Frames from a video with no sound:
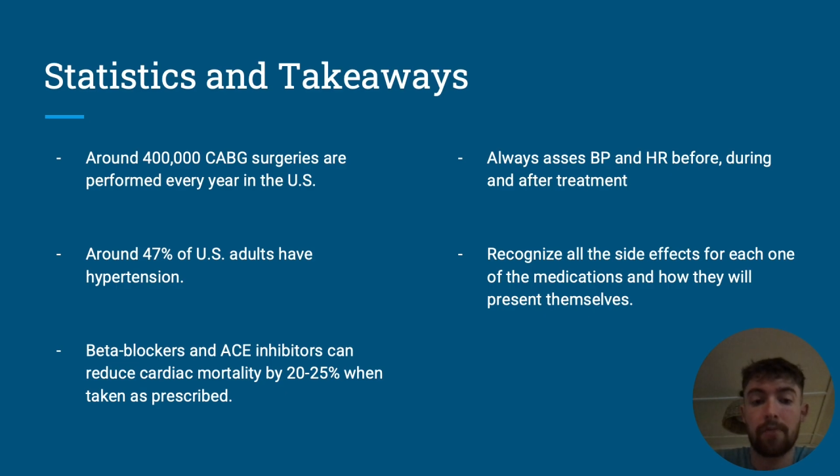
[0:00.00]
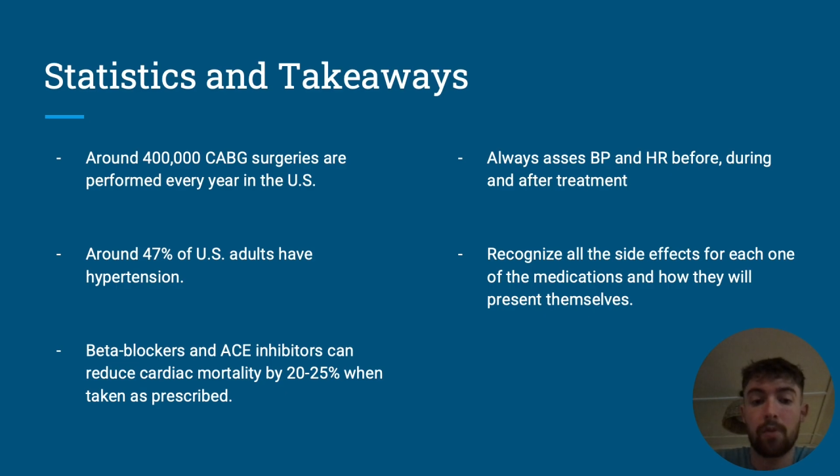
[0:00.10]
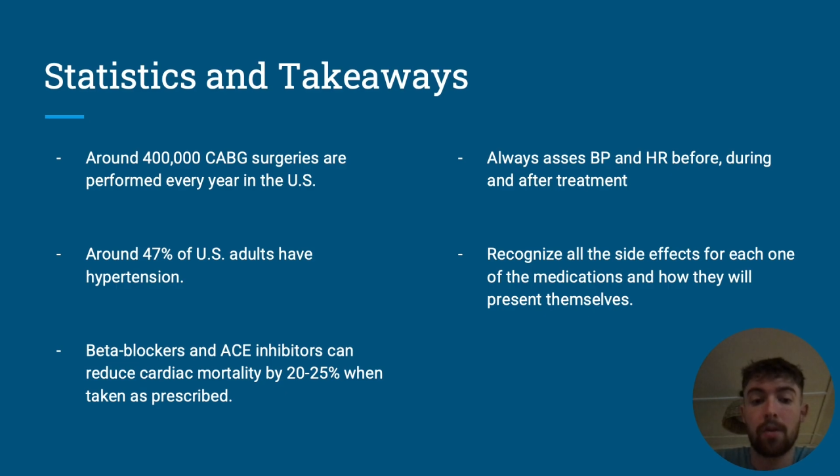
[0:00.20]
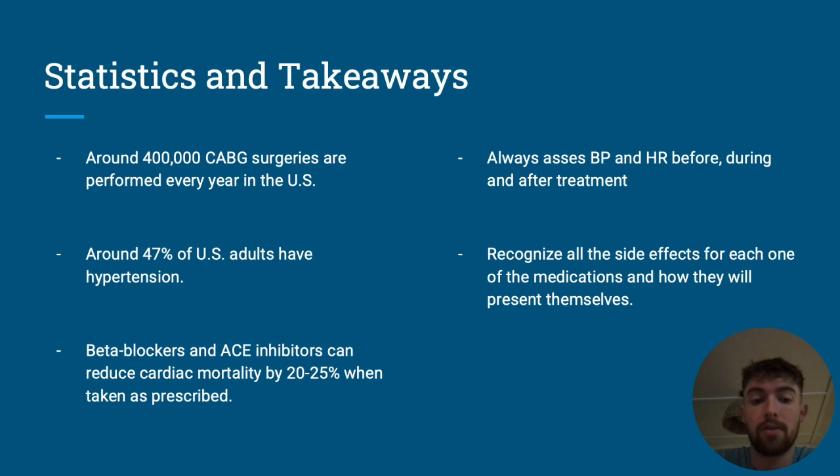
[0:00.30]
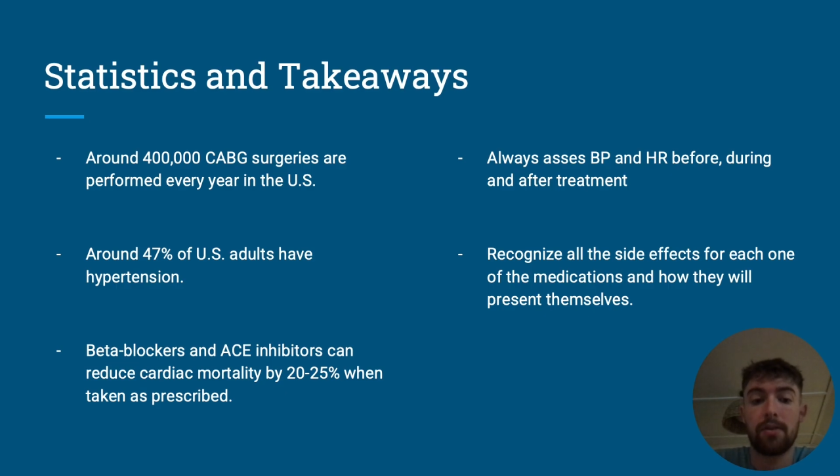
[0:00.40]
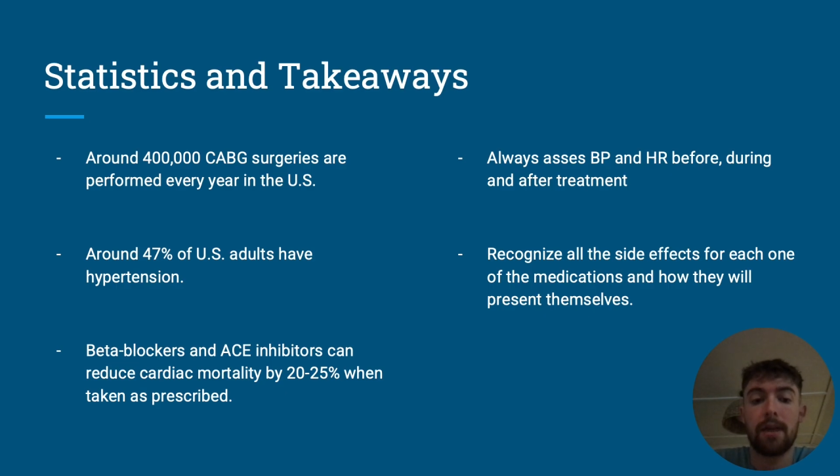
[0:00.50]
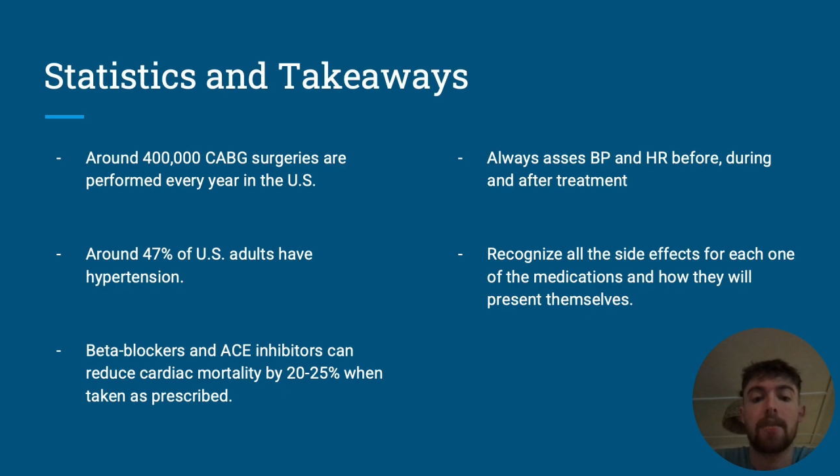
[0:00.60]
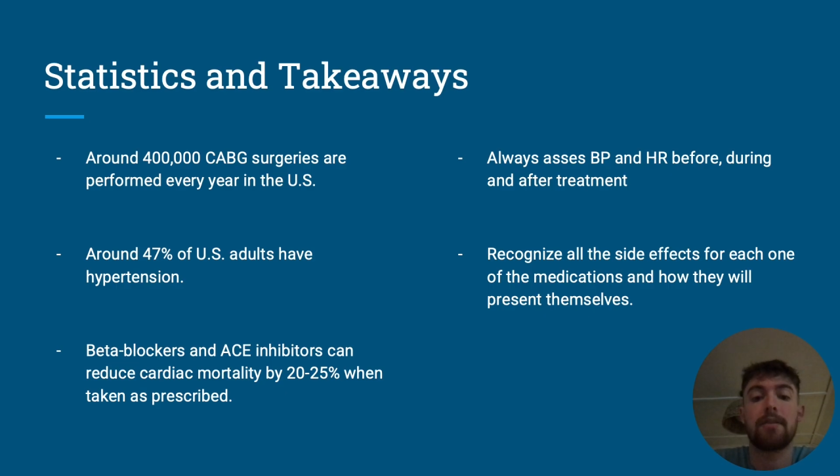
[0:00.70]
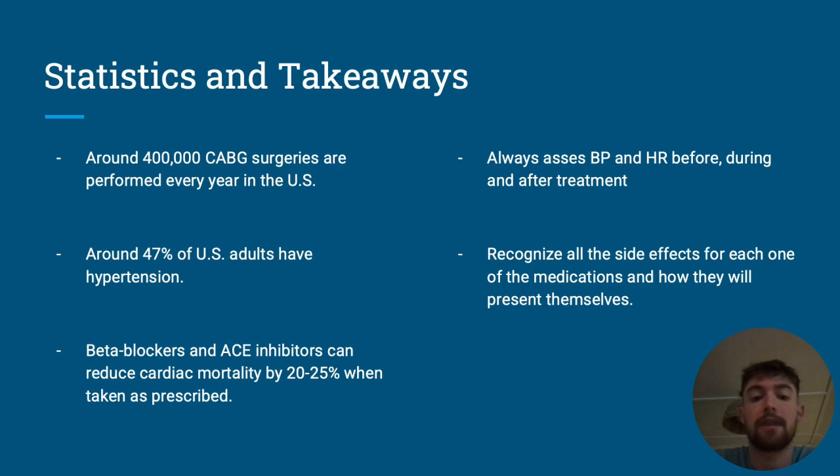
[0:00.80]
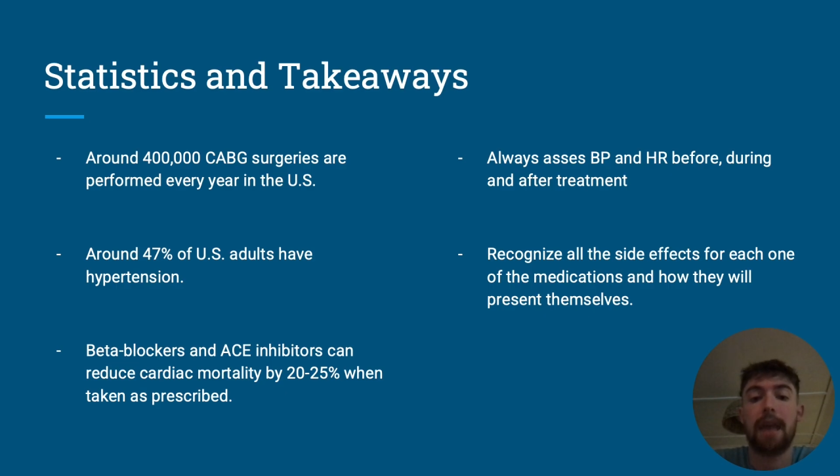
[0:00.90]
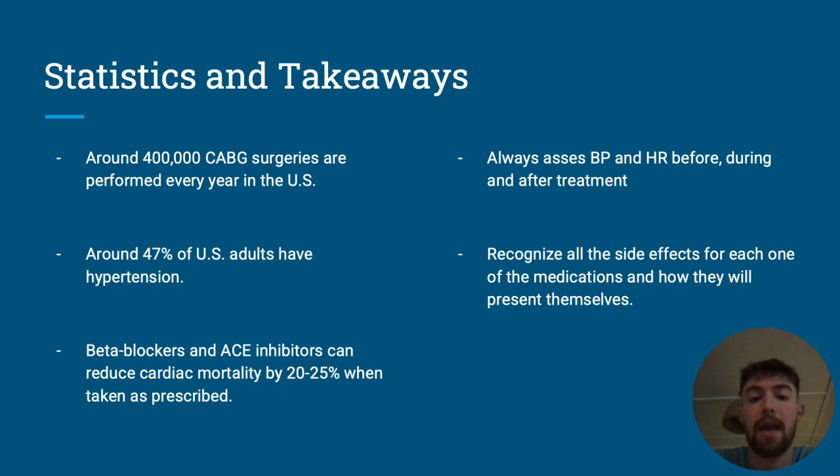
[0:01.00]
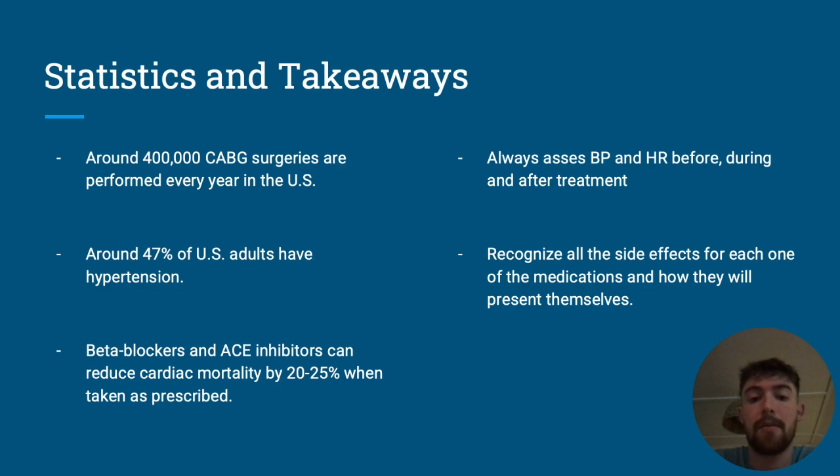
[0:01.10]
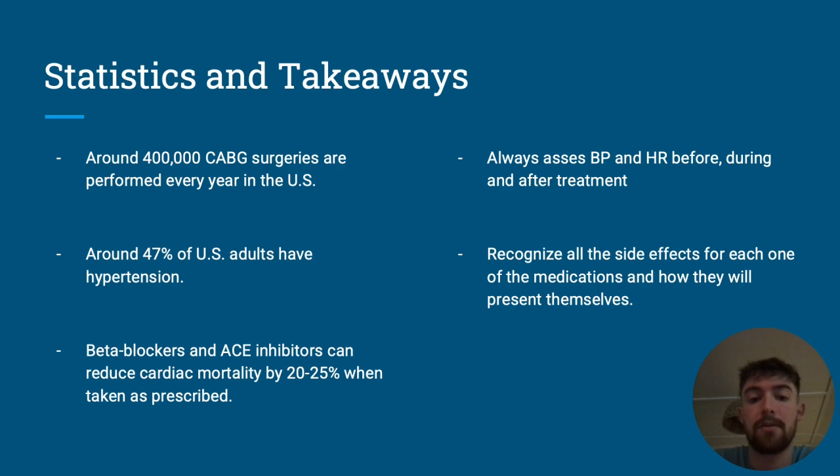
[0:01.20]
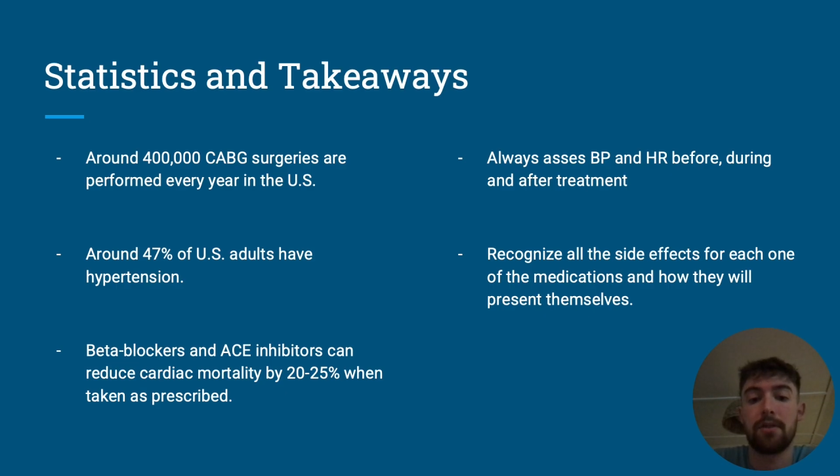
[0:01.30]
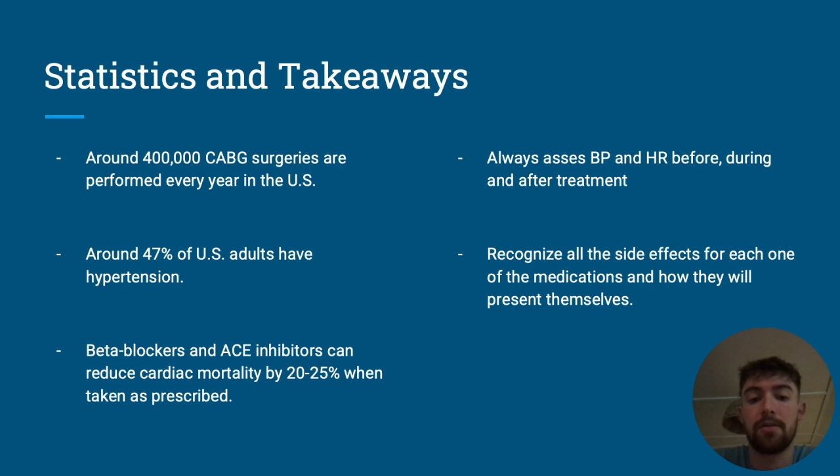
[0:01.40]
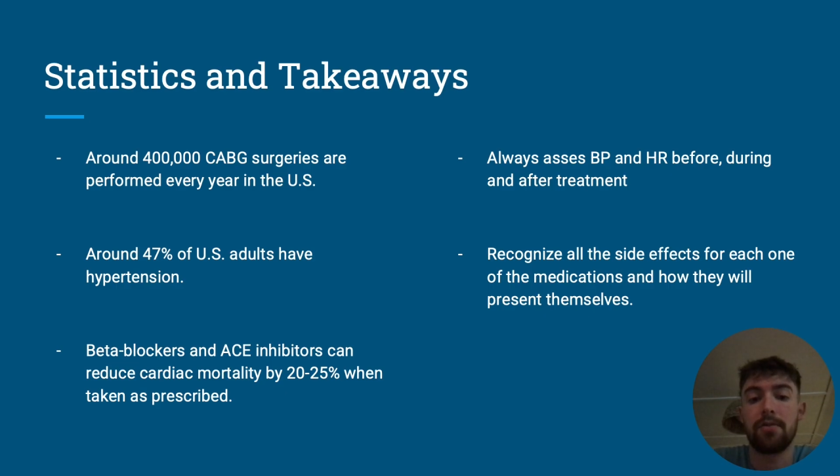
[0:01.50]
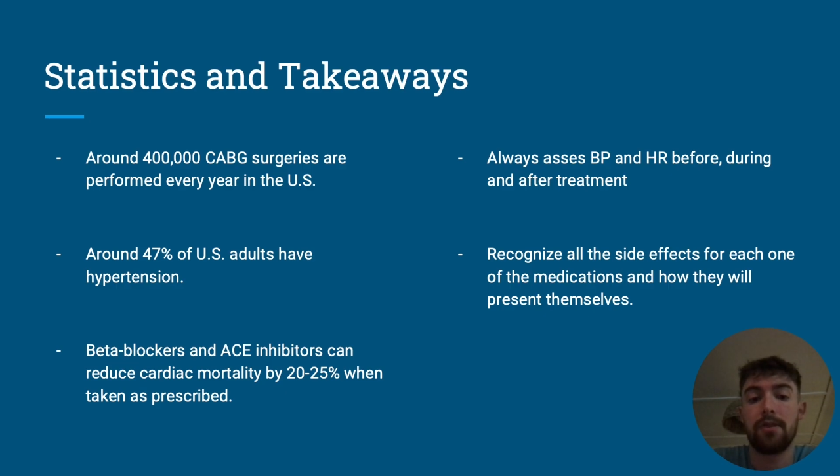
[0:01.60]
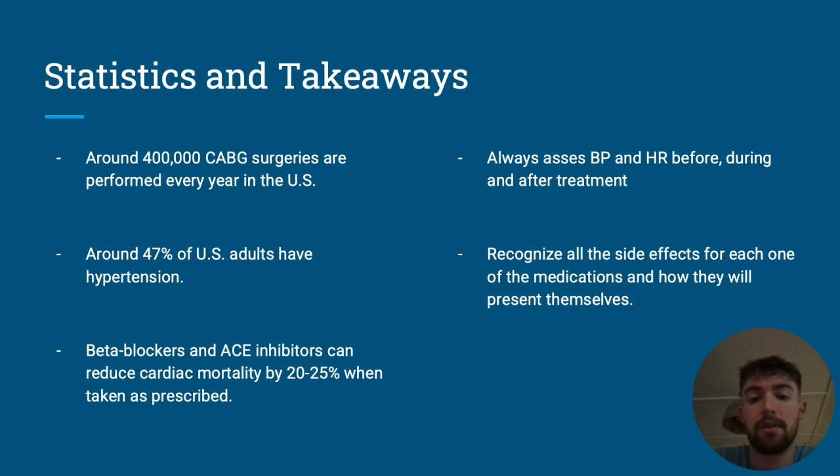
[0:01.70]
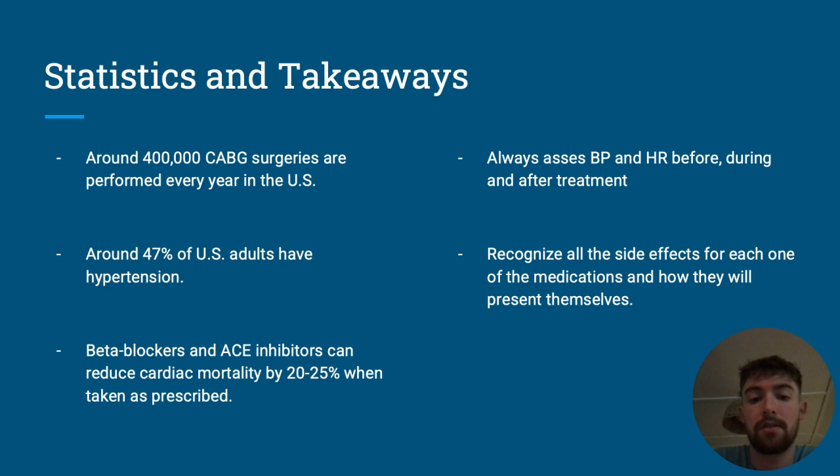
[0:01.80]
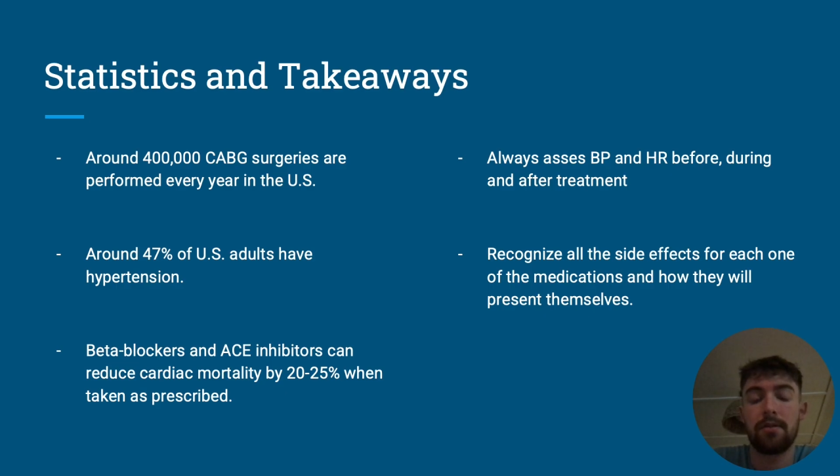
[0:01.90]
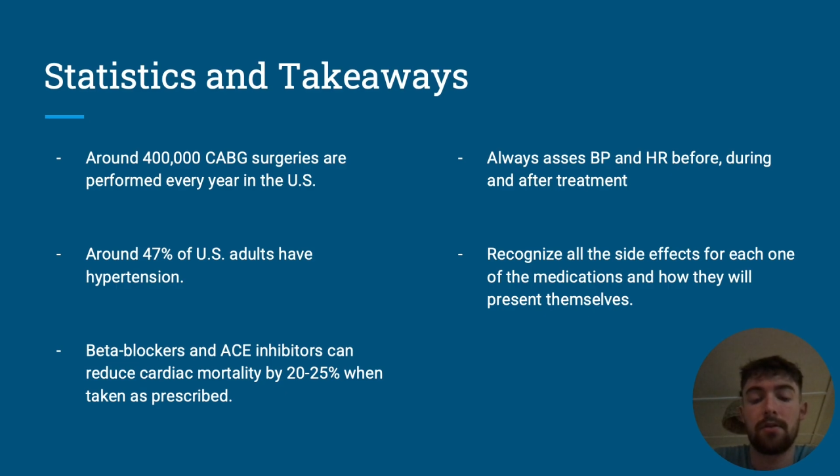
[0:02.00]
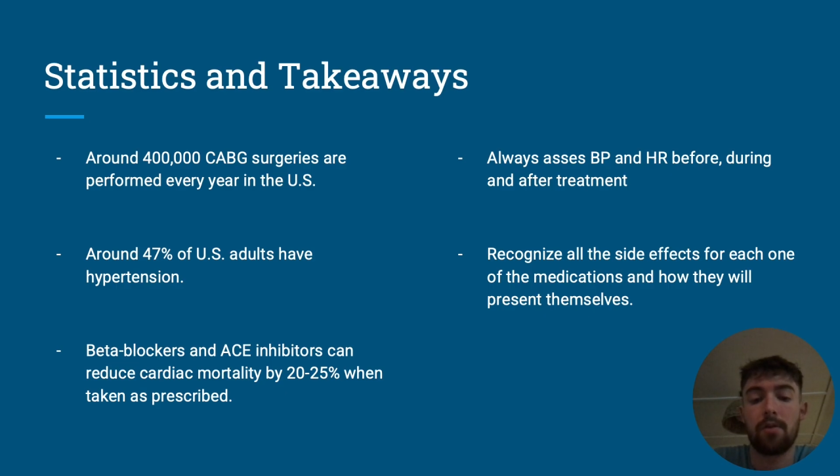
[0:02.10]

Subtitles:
400,000 CABG surgeries,